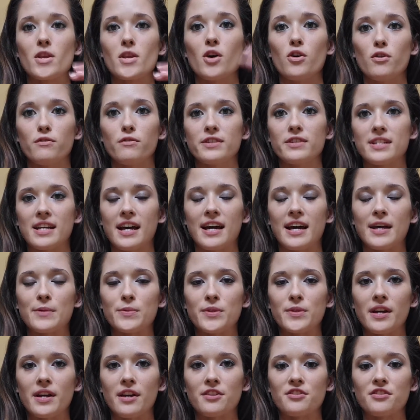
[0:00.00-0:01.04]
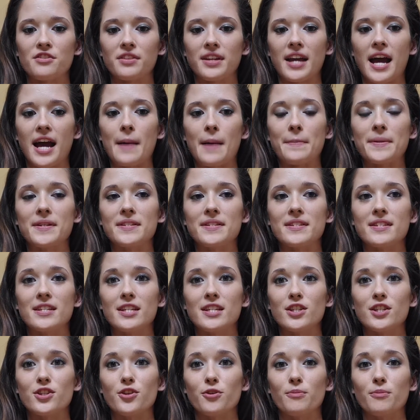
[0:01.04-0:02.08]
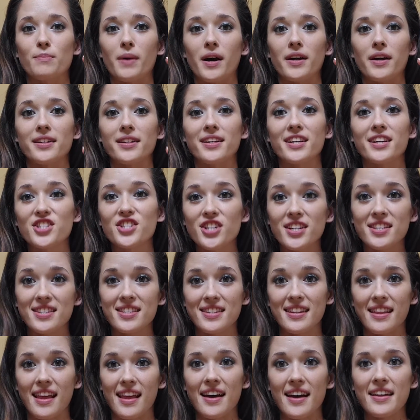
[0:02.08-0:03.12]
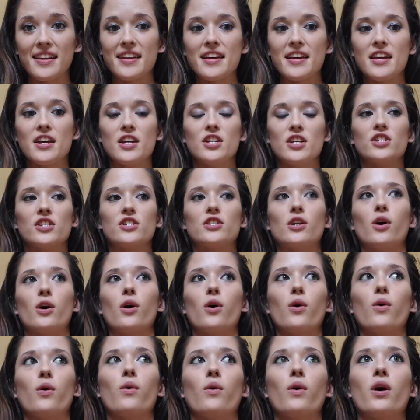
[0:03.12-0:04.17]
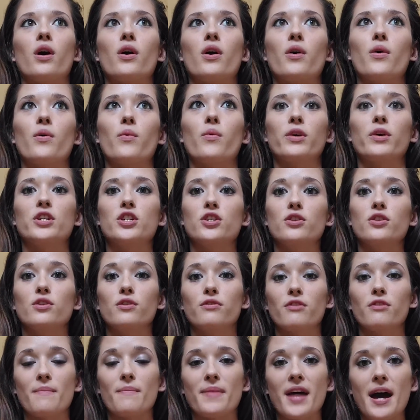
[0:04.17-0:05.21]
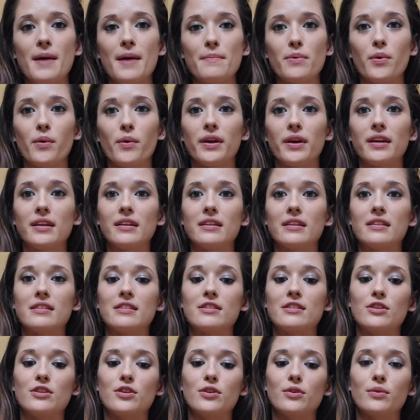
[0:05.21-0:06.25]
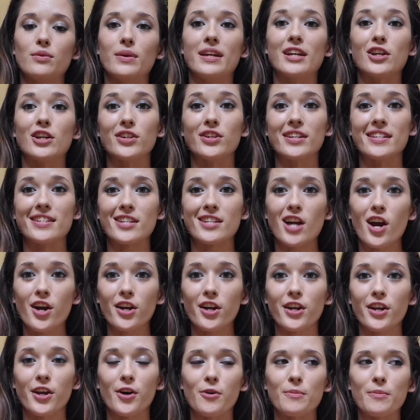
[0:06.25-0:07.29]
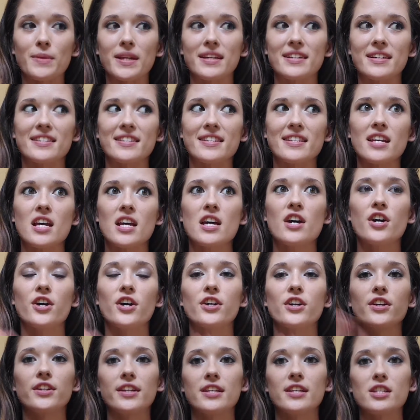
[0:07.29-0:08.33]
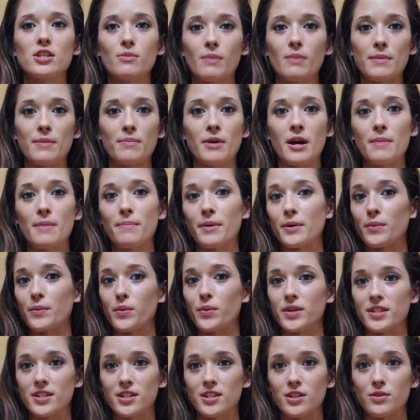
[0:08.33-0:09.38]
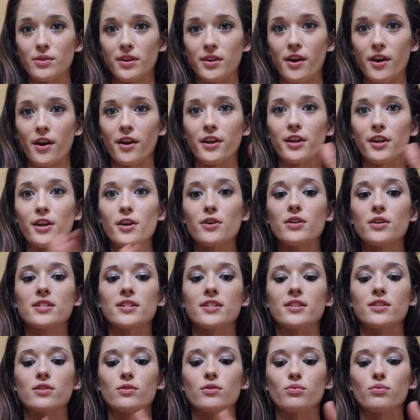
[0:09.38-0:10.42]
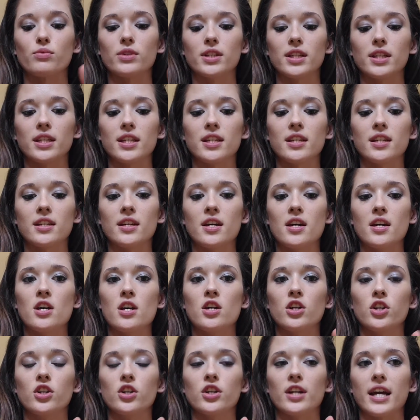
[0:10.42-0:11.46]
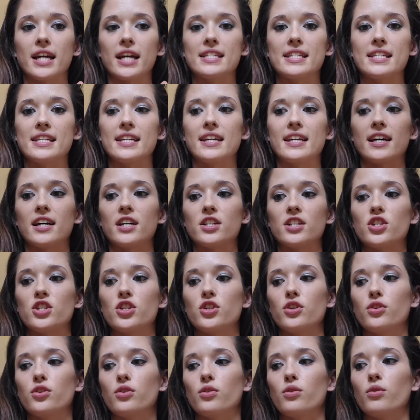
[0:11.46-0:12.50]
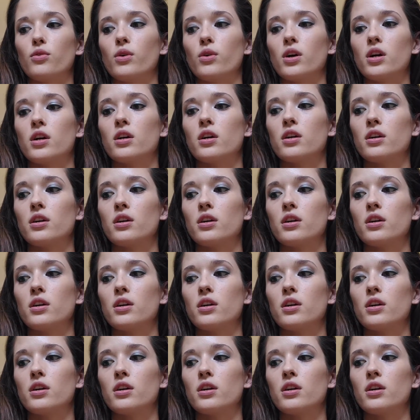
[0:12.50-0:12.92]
over time what naturally happens is your body adjusts to that. So what you do from that point is you increase cardio, because early into my prep I wasn't doing cardio, because it's a really good idea to